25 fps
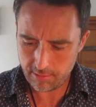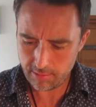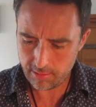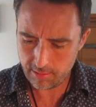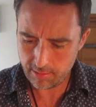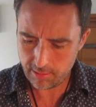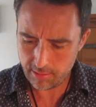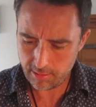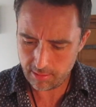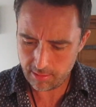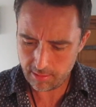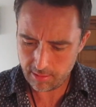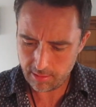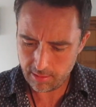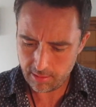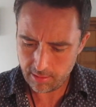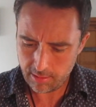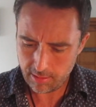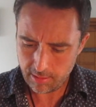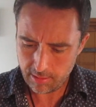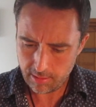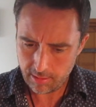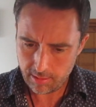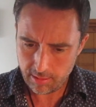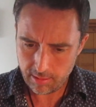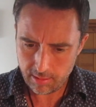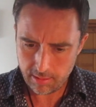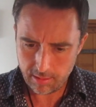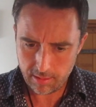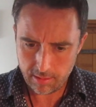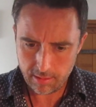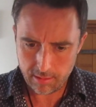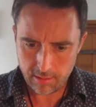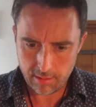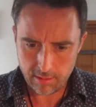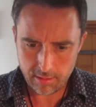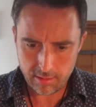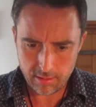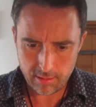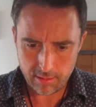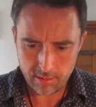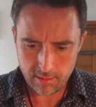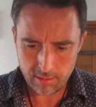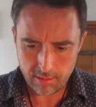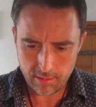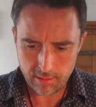(no one is talking)